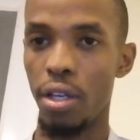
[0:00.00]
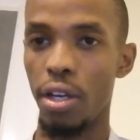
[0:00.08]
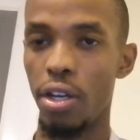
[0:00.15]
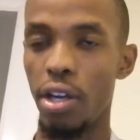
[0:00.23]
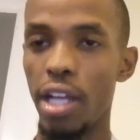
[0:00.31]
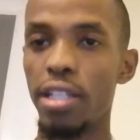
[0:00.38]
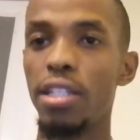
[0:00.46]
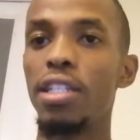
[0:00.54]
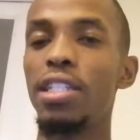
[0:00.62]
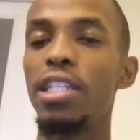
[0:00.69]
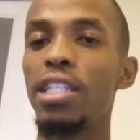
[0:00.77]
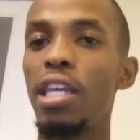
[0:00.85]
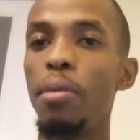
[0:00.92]
All right,
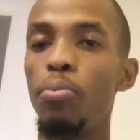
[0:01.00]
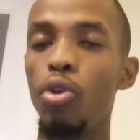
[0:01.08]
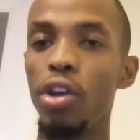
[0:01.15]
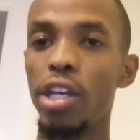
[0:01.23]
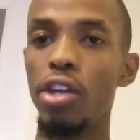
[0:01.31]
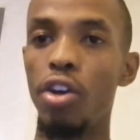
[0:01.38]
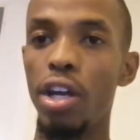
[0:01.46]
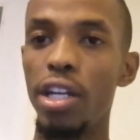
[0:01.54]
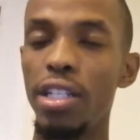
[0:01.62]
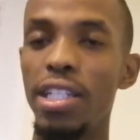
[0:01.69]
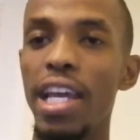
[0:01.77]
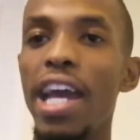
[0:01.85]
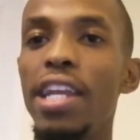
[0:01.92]
just keep working on
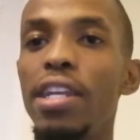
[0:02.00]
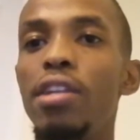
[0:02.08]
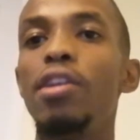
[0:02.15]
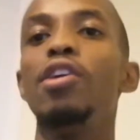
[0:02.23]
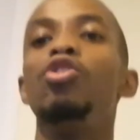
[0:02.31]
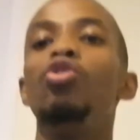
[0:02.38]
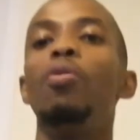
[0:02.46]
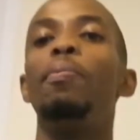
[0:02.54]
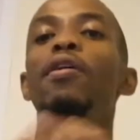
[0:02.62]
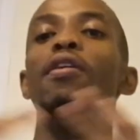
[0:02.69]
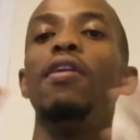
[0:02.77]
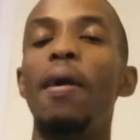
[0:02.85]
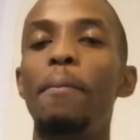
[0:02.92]
it, and you'll
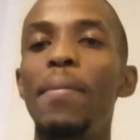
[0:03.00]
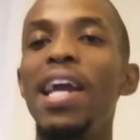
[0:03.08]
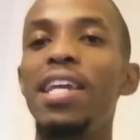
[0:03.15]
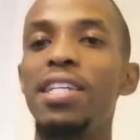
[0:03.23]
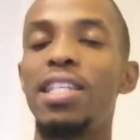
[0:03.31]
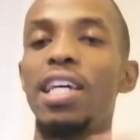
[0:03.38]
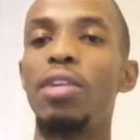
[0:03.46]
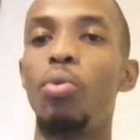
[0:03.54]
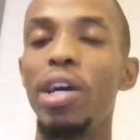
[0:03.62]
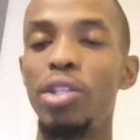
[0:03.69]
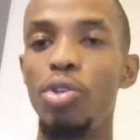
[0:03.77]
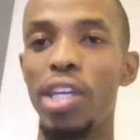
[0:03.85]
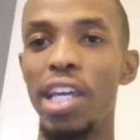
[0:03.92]
be amazed at
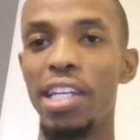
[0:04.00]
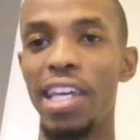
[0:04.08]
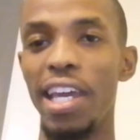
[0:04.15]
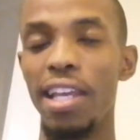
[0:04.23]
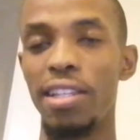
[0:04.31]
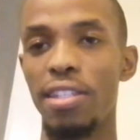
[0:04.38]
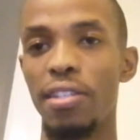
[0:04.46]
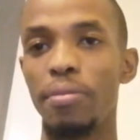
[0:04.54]
what you can get.